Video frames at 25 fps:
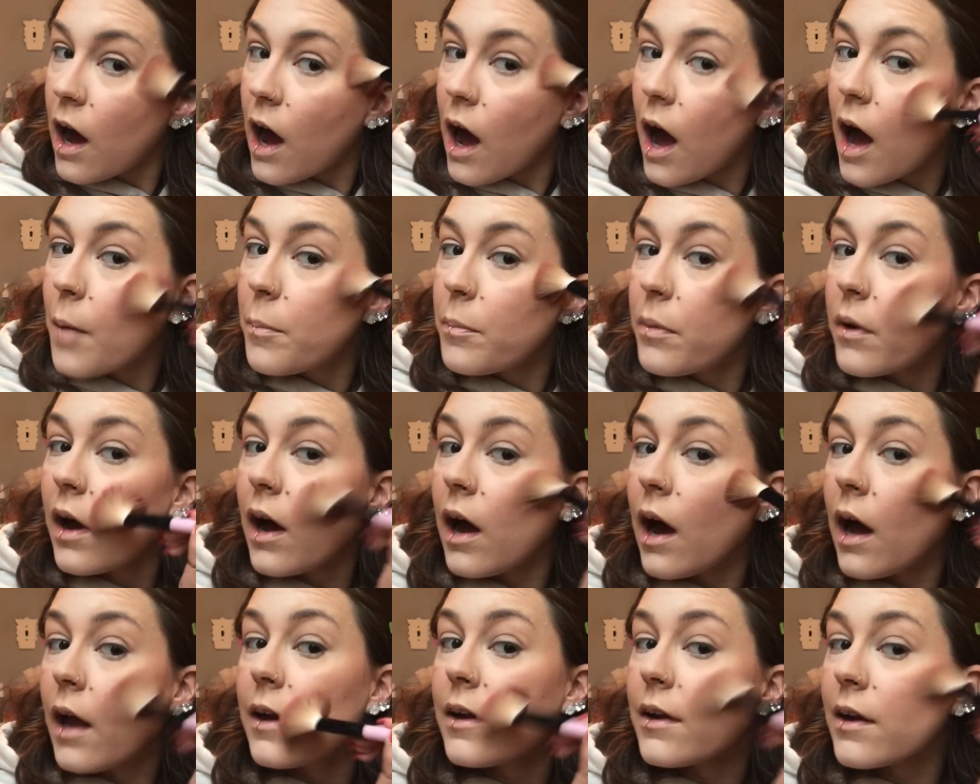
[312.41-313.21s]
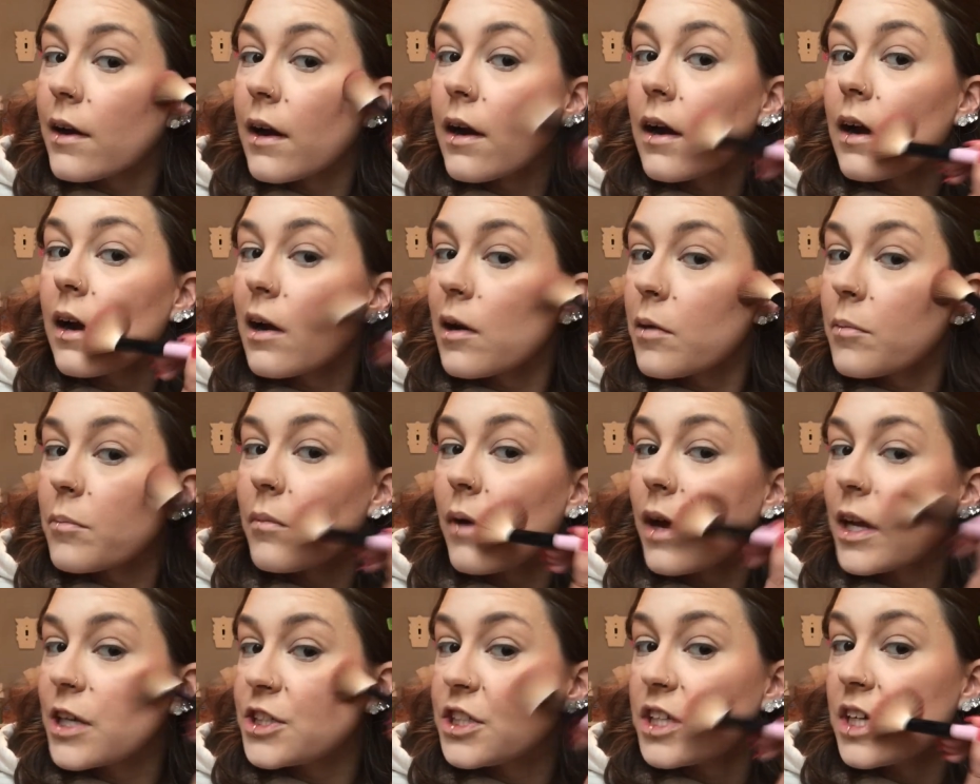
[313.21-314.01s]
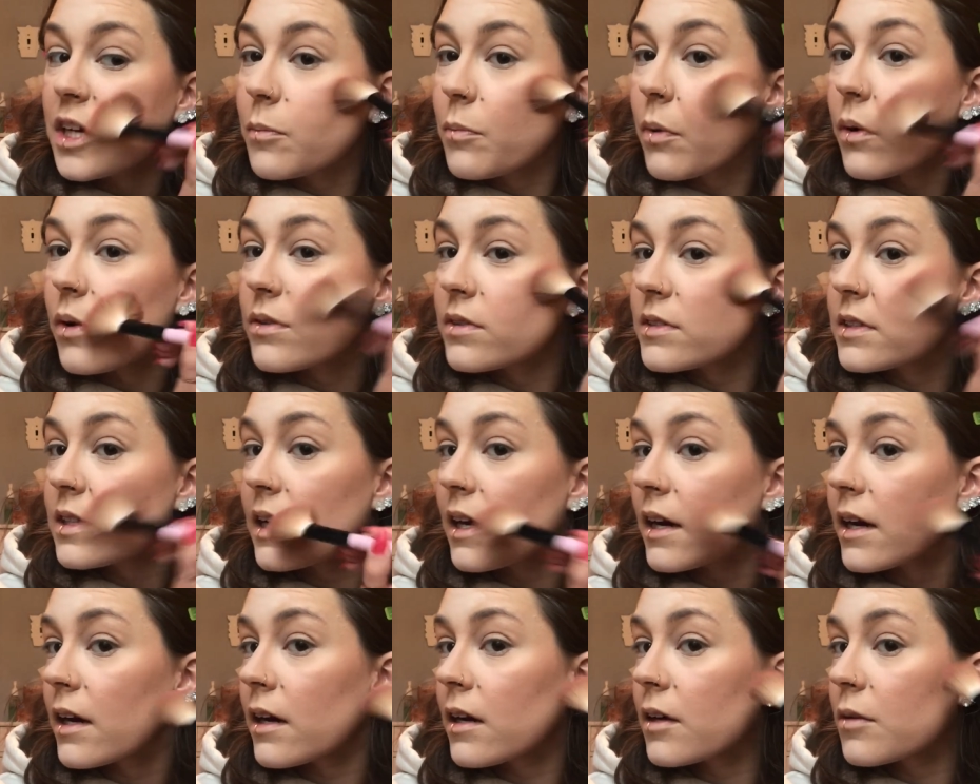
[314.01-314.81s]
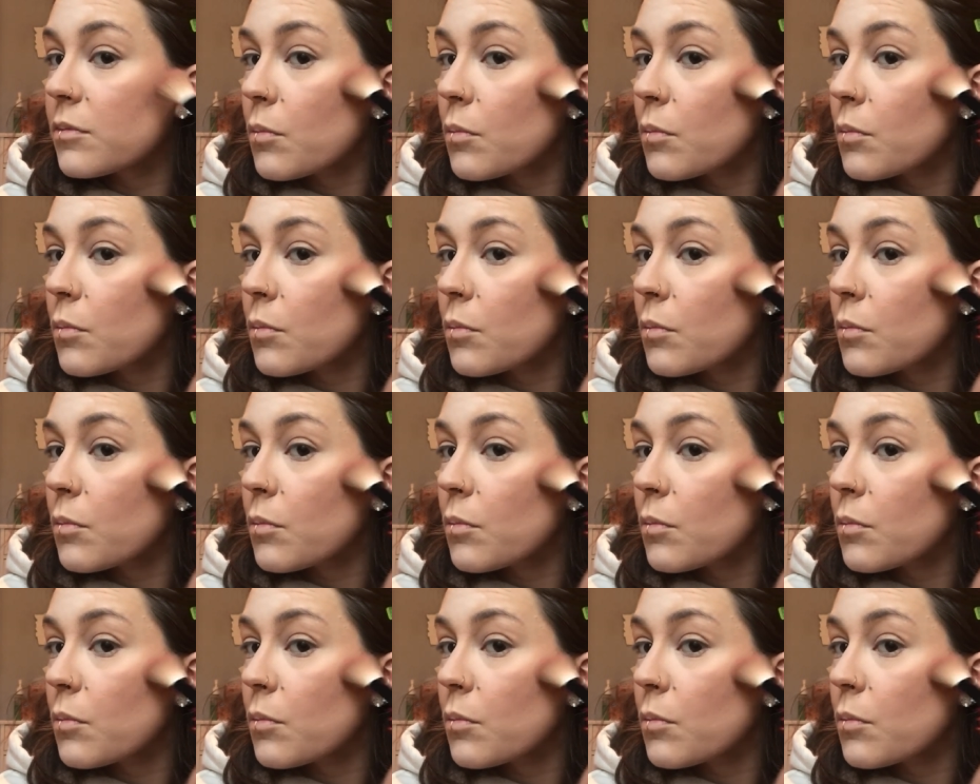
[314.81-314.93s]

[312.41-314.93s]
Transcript: up under my cheekbones here,